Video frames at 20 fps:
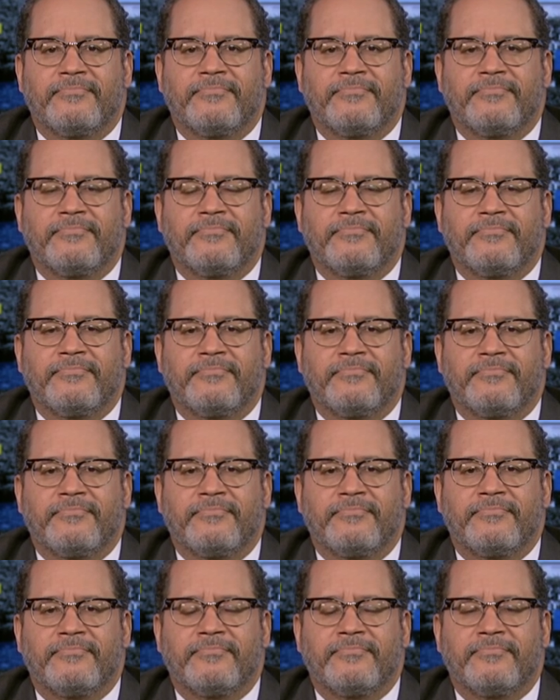
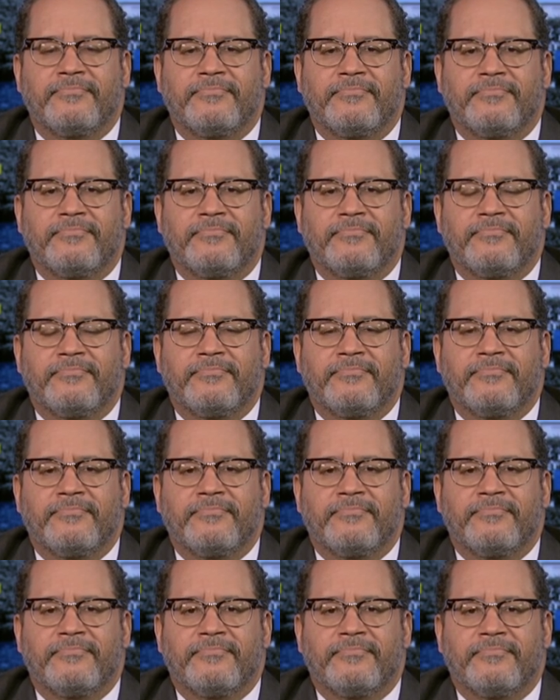
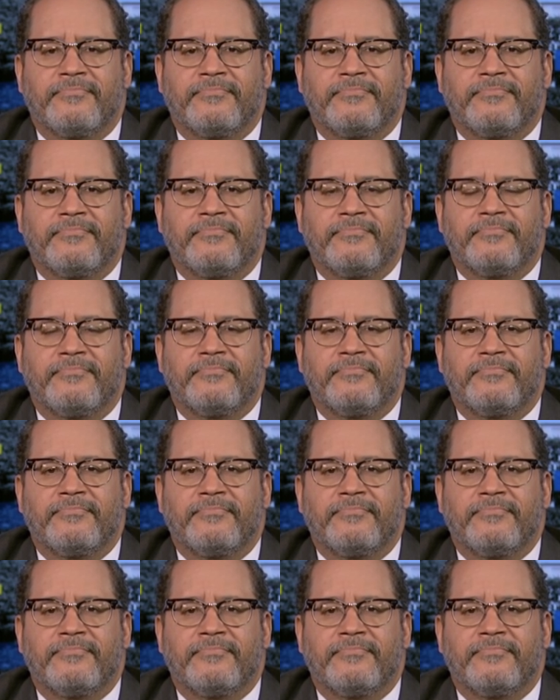
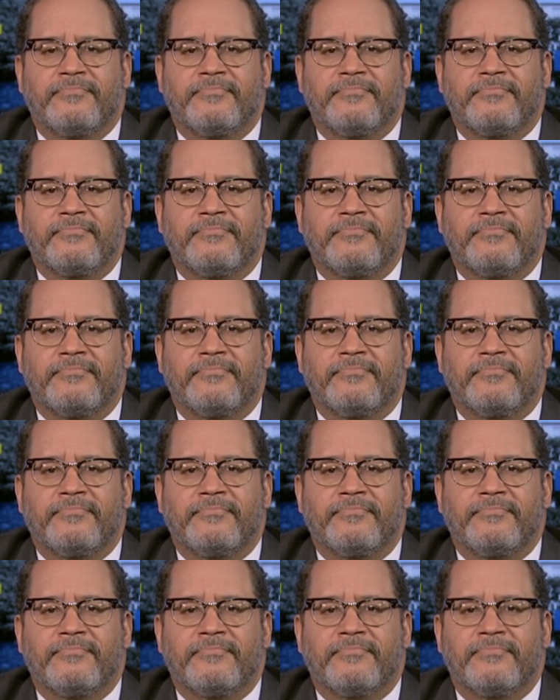
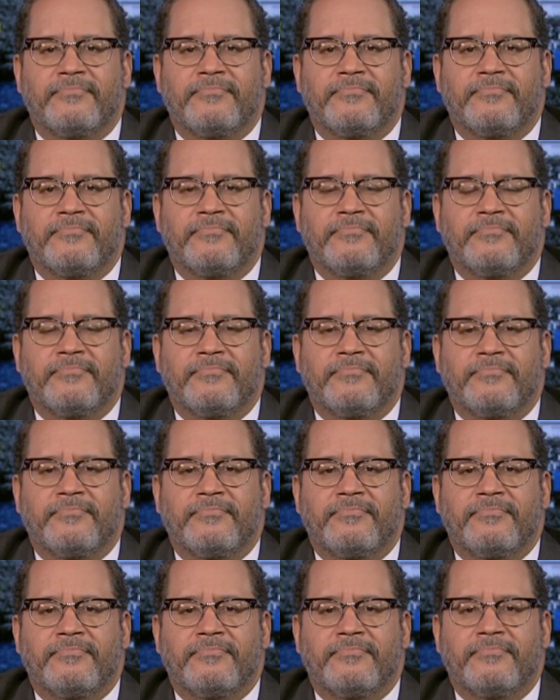
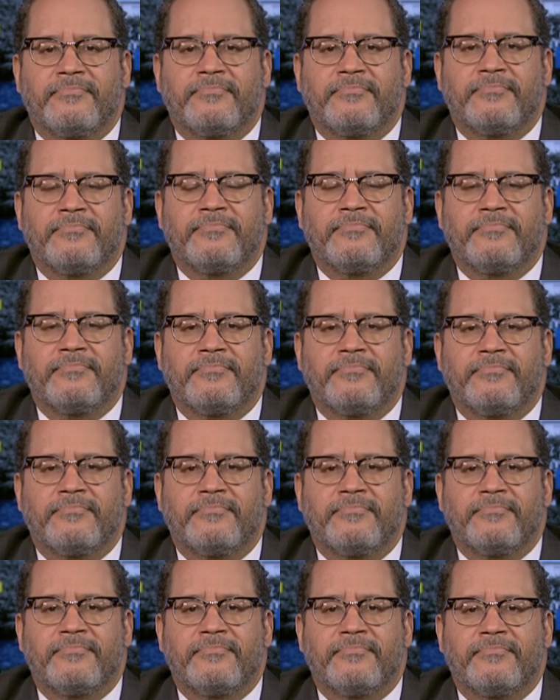
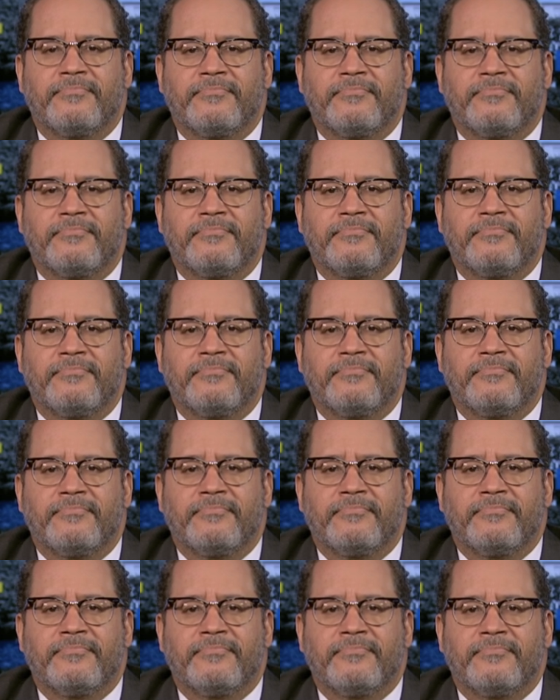
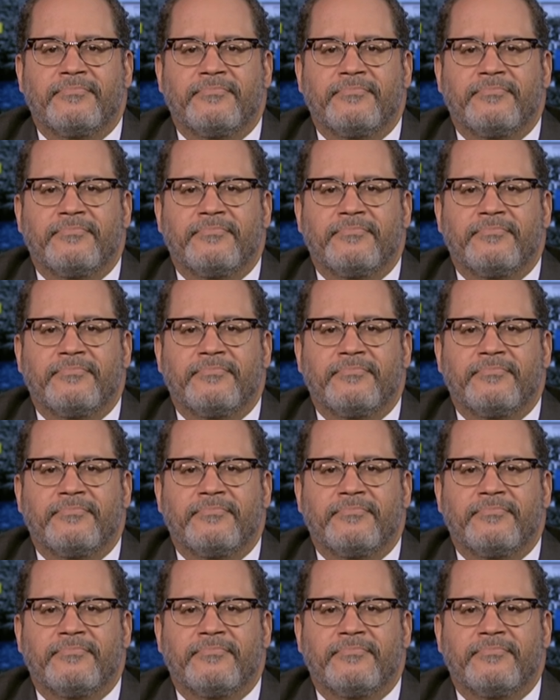The person shown says nothing.